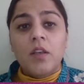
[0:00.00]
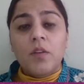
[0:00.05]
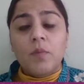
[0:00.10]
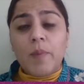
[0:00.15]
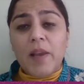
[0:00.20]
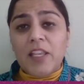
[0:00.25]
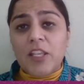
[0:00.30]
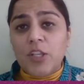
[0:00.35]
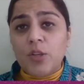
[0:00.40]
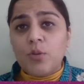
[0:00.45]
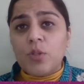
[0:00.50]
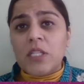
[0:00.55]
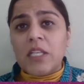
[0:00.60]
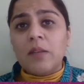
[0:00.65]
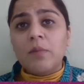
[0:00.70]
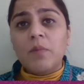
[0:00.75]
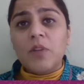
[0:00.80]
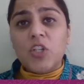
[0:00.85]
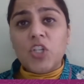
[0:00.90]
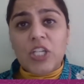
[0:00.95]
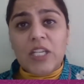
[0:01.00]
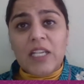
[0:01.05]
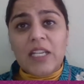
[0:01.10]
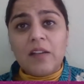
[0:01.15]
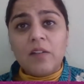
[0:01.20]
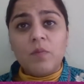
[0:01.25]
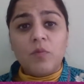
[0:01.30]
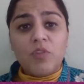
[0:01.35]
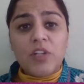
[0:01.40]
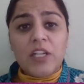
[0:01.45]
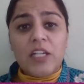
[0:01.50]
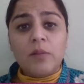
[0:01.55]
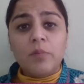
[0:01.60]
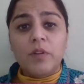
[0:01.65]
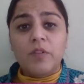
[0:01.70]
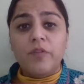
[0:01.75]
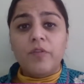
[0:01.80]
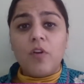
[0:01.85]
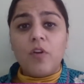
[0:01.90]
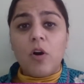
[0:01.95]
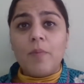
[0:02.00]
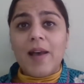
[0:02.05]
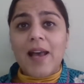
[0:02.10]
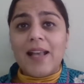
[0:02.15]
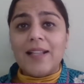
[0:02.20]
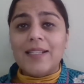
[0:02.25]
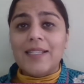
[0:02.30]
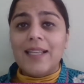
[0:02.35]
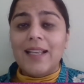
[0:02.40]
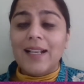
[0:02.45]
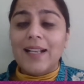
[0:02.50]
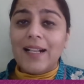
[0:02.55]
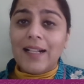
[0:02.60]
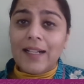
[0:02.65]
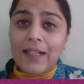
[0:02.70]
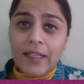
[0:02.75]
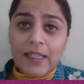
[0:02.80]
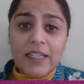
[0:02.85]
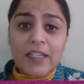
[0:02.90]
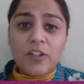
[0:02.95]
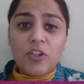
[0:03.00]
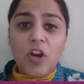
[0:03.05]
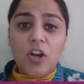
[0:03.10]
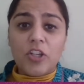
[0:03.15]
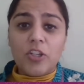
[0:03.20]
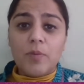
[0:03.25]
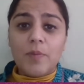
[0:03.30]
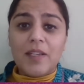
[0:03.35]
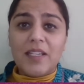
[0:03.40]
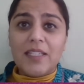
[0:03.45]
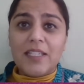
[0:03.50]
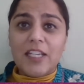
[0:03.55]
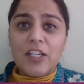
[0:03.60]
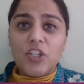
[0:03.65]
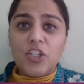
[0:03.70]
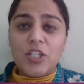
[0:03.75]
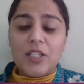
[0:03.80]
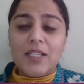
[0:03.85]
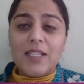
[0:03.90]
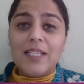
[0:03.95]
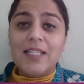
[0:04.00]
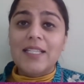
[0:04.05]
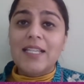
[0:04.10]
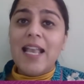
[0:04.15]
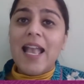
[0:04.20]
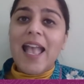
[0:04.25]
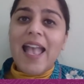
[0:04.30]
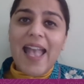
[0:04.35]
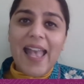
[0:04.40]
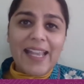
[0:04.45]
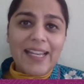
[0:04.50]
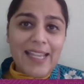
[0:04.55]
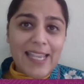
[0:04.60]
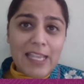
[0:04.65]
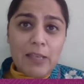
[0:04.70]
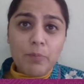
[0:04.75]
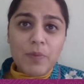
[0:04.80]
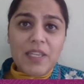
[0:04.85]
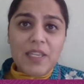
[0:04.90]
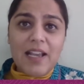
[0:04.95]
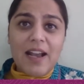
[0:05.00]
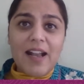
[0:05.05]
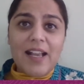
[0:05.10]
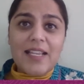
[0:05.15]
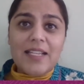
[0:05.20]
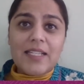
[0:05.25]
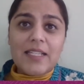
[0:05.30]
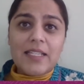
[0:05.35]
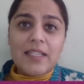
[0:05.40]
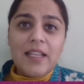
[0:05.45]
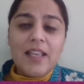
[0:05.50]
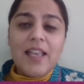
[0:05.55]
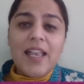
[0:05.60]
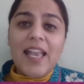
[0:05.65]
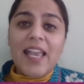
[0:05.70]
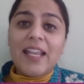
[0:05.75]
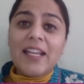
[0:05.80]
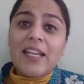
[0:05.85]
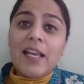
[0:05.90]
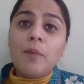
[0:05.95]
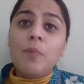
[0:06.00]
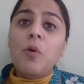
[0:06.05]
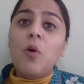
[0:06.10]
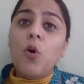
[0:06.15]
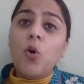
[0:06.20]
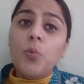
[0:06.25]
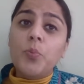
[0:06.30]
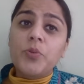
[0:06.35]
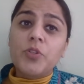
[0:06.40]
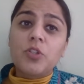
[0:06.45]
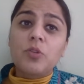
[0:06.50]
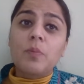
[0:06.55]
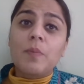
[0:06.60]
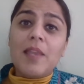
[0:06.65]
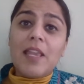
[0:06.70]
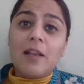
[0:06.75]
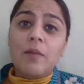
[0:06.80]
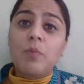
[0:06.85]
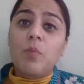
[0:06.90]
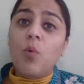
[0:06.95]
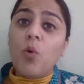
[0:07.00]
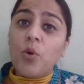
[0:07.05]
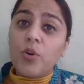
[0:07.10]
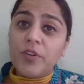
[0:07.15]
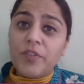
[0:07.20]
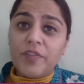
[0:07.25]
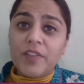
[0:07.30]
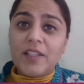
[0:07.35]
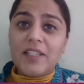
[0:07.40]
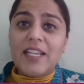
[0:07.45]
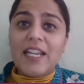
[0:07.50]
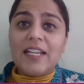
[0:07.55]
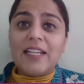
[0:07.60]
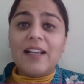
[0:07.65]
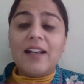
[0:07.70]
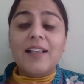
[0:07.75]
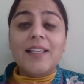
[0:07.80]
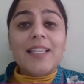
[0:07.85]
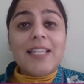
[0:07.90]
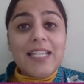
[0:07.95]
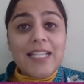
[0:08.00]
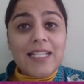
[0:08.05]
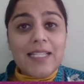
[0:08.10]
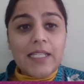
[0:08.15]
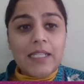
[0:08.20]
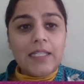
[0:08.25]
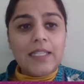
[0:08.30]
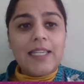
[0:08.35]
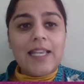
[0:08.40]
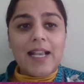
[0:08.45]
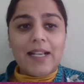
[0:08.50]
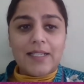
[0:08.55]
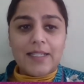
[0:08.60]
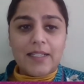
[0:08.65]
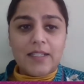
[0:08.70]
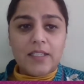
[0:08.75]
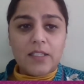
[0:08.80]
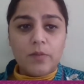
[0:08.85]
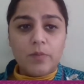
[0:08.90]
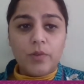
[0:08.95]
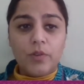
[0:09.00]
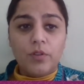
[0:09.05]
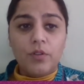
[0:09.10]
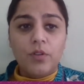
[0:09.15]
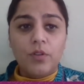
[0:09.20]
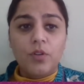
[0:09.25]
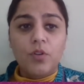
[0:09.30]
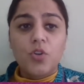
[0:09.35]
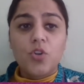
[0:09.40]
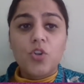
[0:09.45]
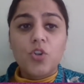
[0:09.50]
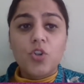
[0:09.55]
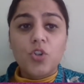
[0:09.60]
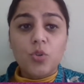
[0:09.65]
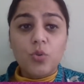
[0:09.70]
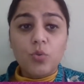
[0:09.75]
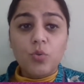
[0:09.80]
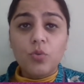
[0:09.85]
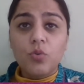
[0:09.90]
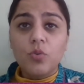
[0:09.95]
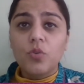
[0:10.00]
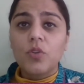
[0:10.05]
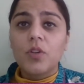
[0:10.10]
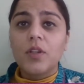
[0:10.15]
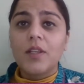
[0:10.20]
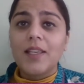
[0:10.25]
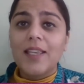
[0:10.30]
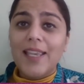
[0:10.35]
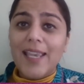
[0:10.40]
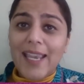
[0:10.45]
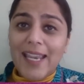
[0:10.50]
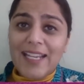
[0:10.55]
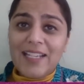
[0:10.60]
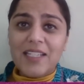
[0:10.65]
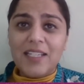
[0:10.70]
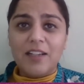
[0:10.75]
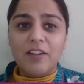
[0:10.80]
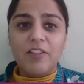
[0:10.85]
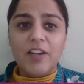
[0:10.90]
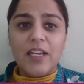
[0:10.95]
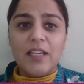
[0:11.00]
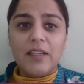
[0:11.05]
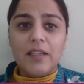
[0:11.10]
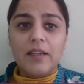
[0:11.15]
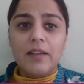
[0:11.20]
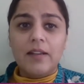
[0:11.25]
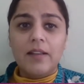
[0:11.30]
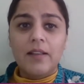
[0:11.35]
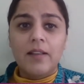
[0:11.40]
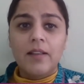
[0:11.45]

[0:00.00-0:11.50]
By using machine readable formats, clear documentation, and APIs, NDAP hopes to make more of the data easily accessible. 2. Integrated.